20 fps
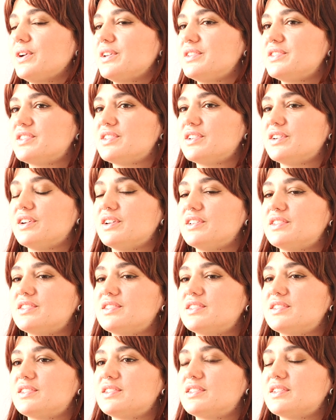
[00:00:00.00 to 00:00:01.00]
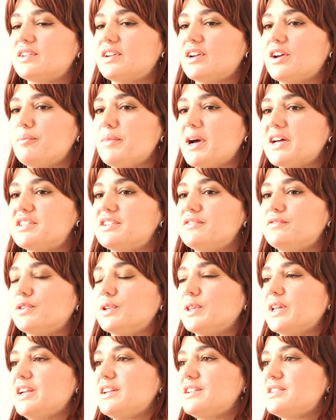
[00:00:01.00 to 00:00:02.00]
It's a massive
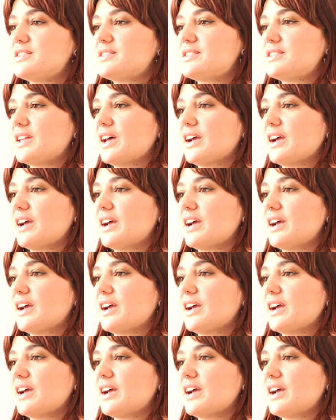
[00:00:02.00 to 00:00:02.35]
release.